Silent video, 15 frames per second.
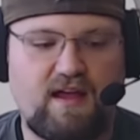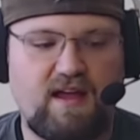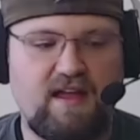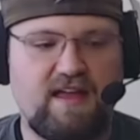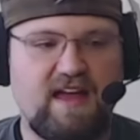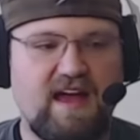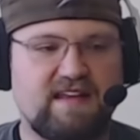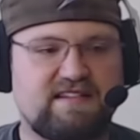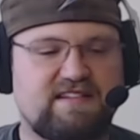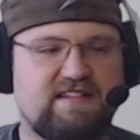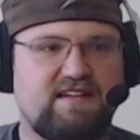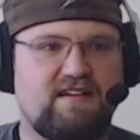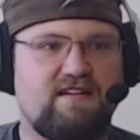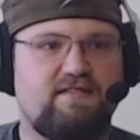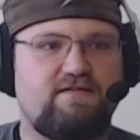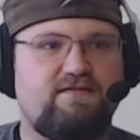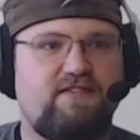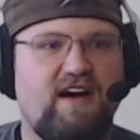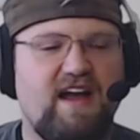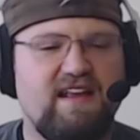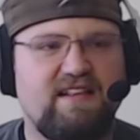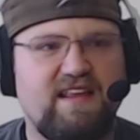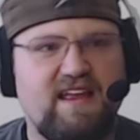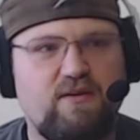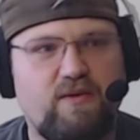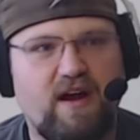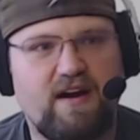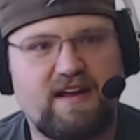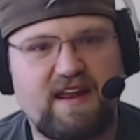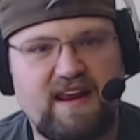Yes, finally we
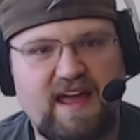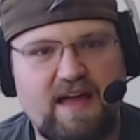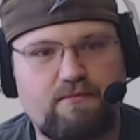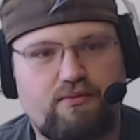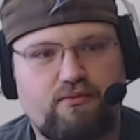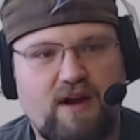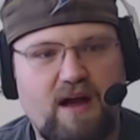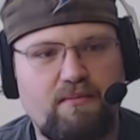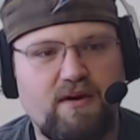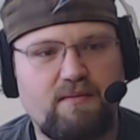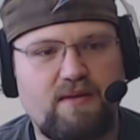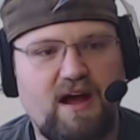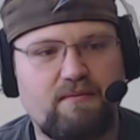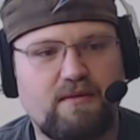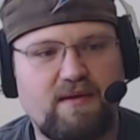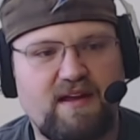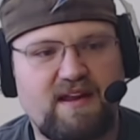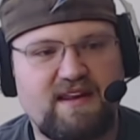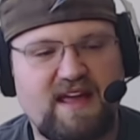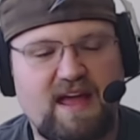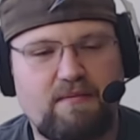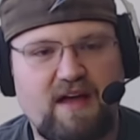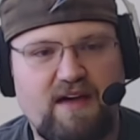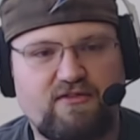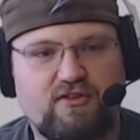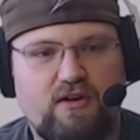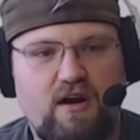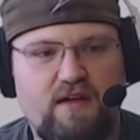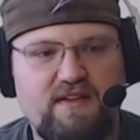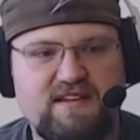are getting a proper Bomberman game
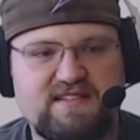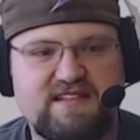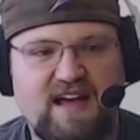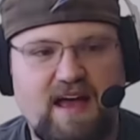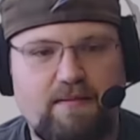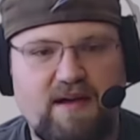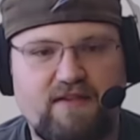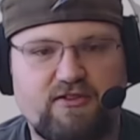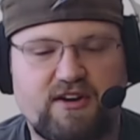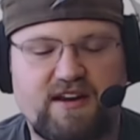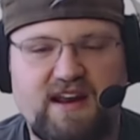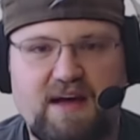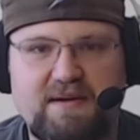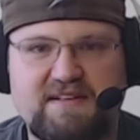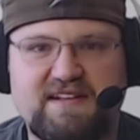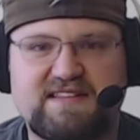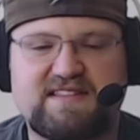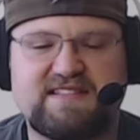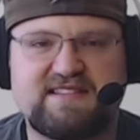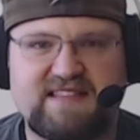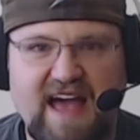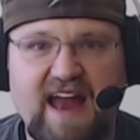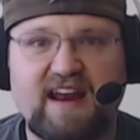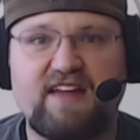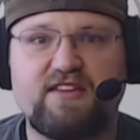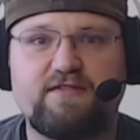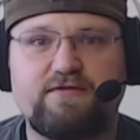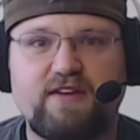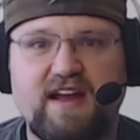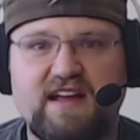after all this time, after Konami just sat on the
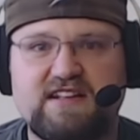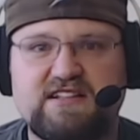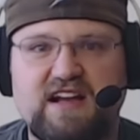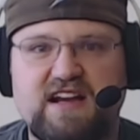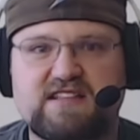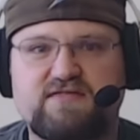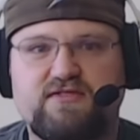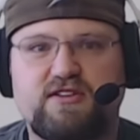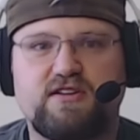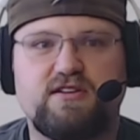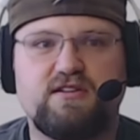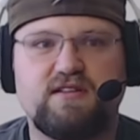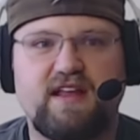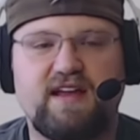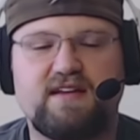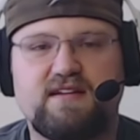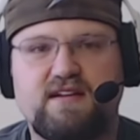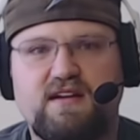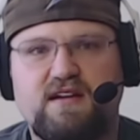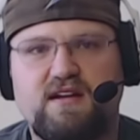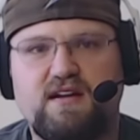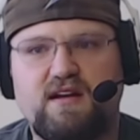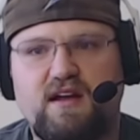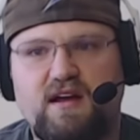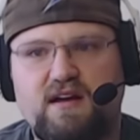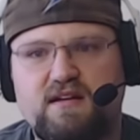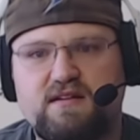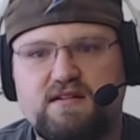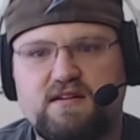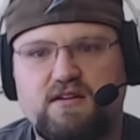franchise for, like,
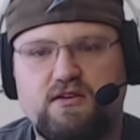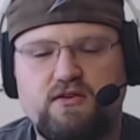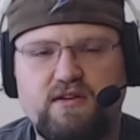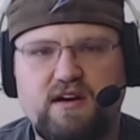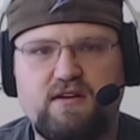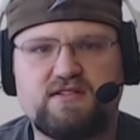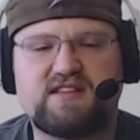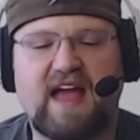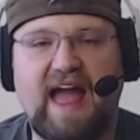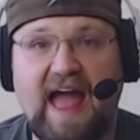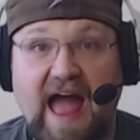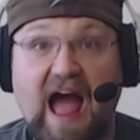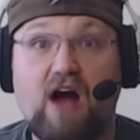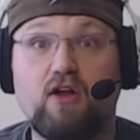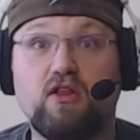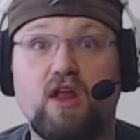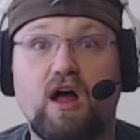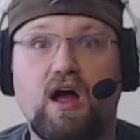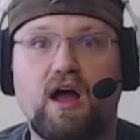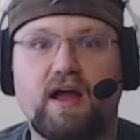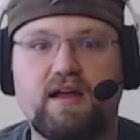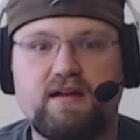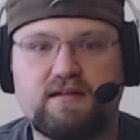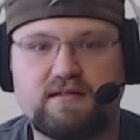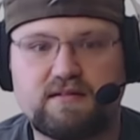who knows how long.